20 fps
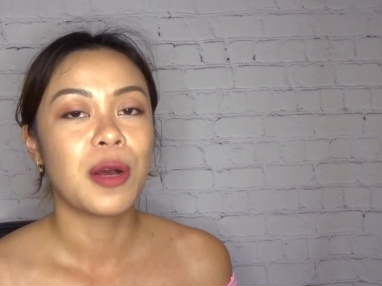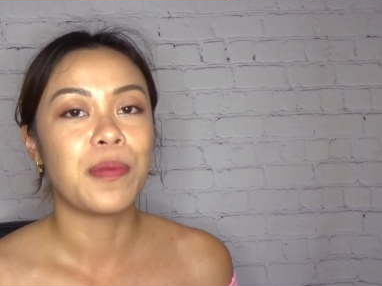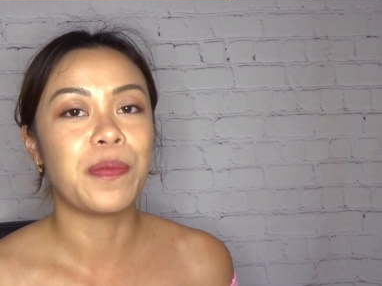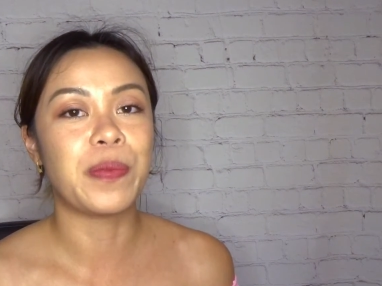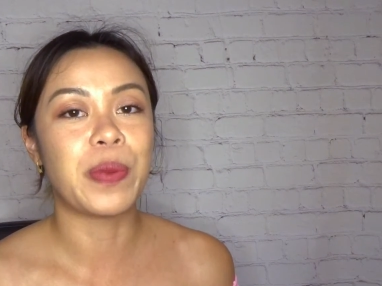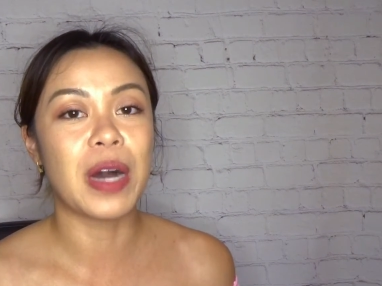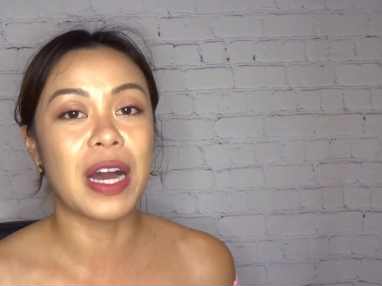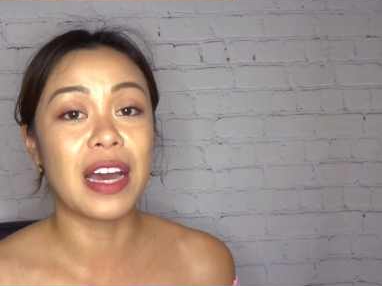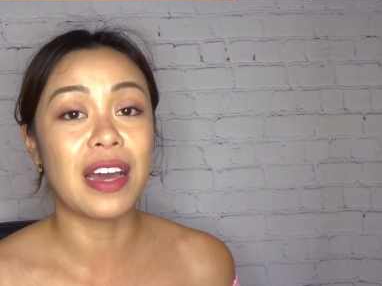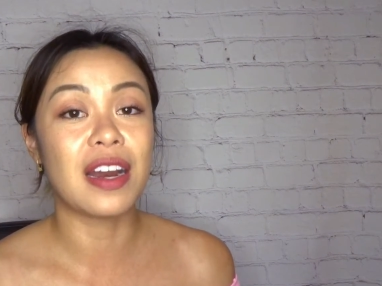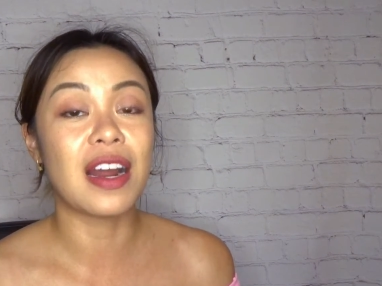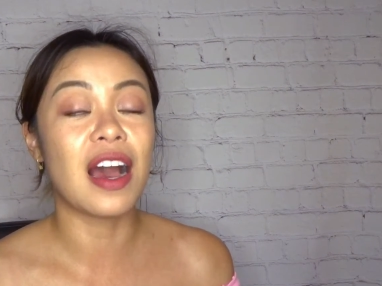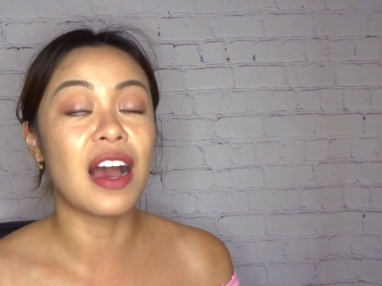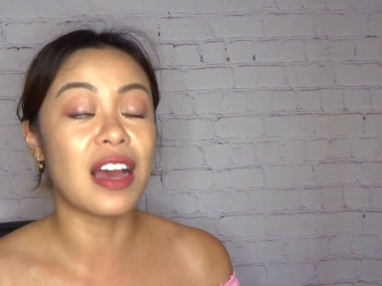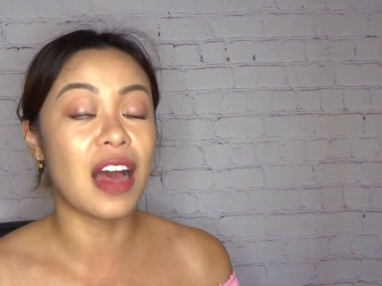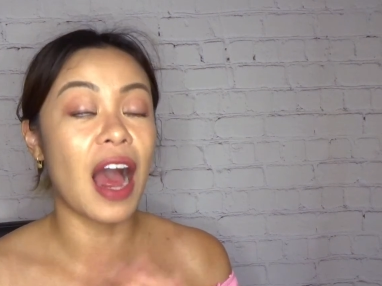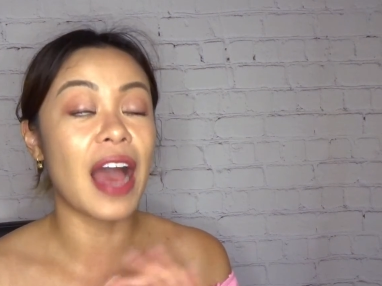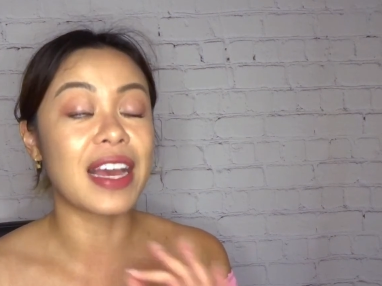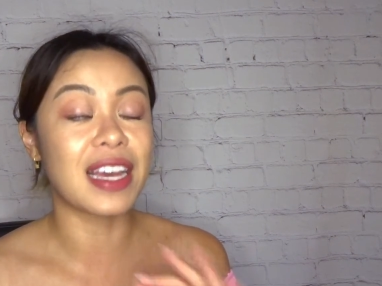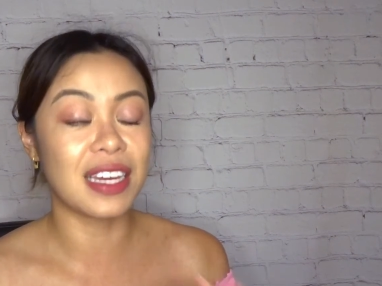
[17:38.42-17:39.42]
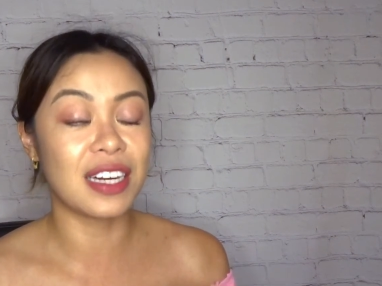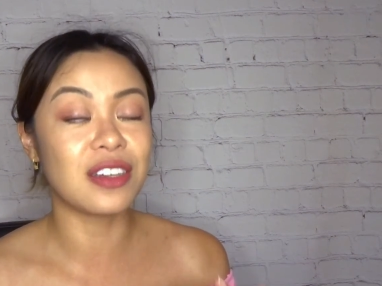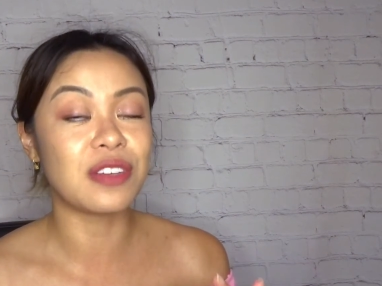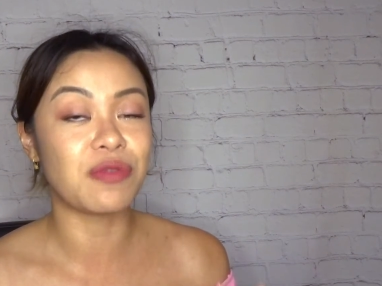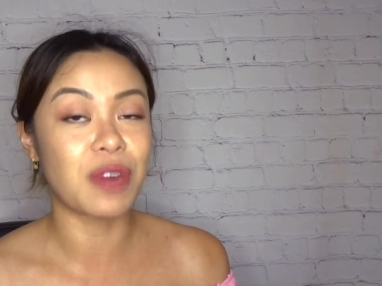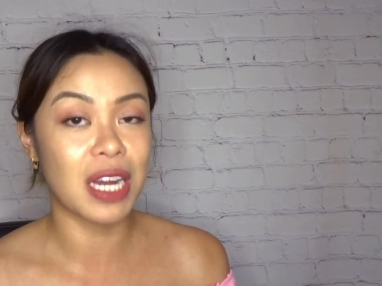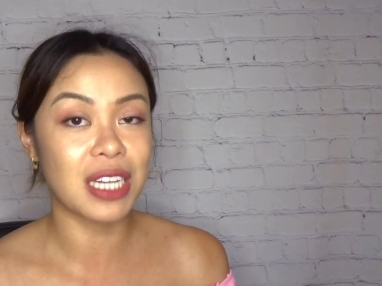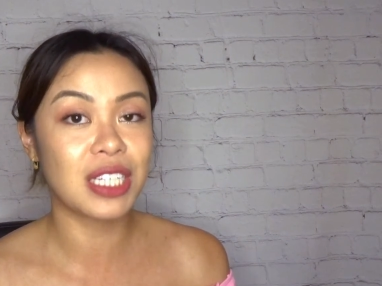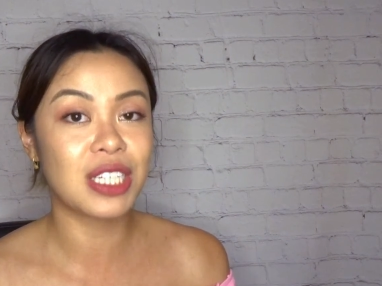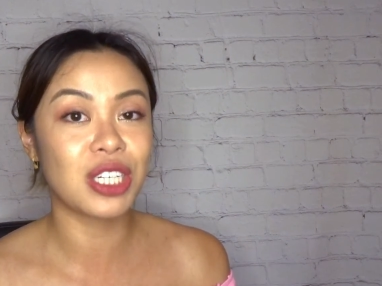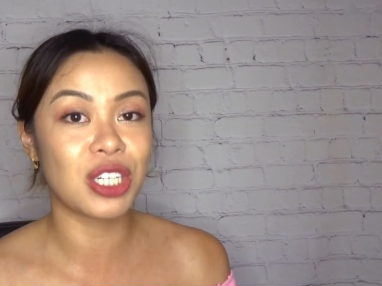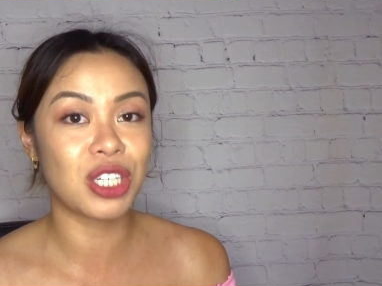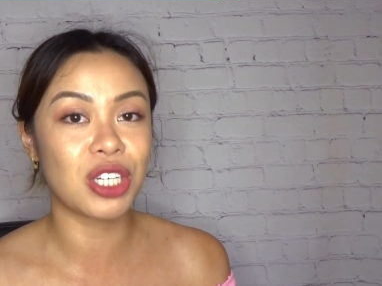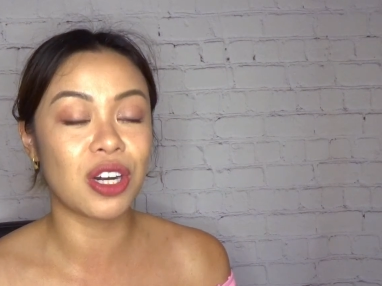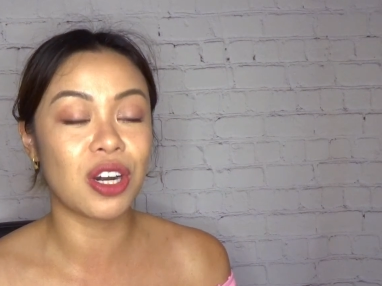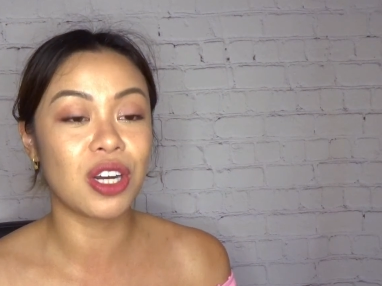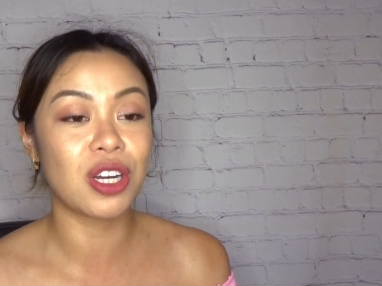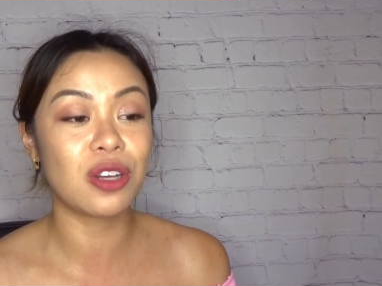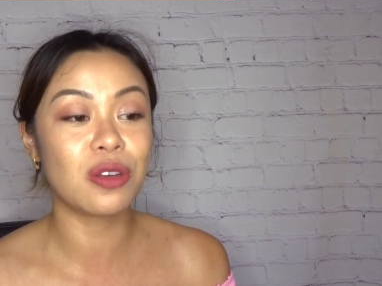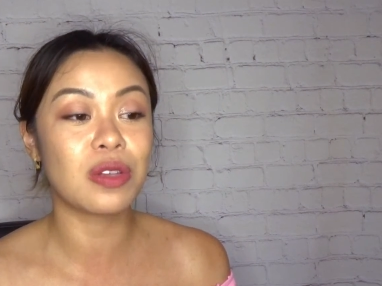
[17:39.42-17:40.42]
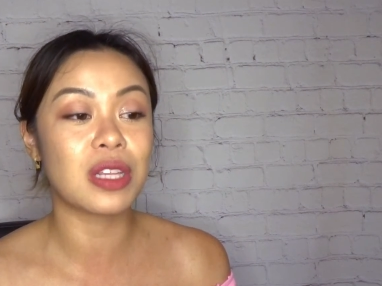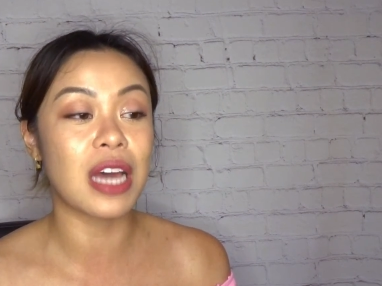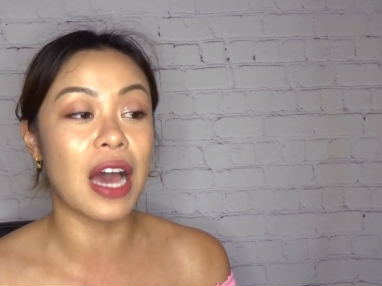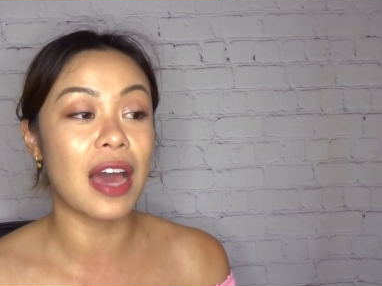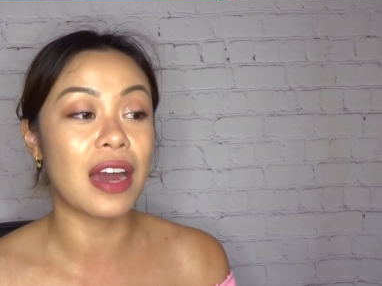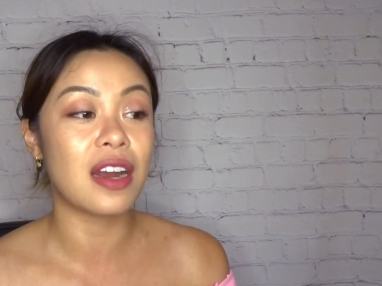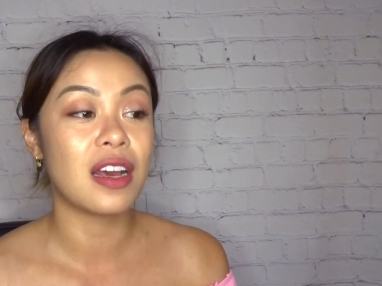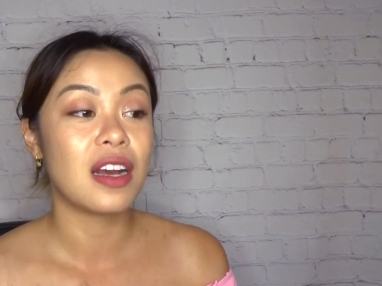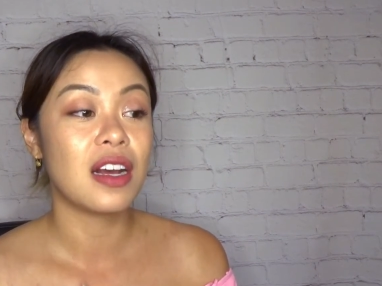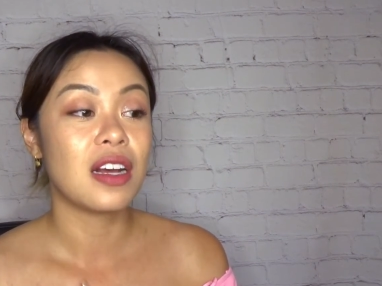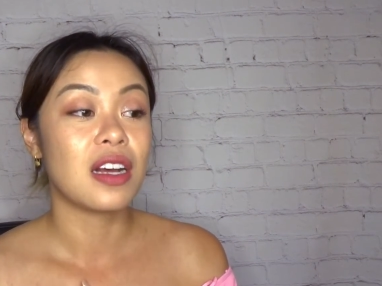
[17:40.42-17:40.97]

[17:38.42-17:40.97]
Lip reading: but I can rest assure you that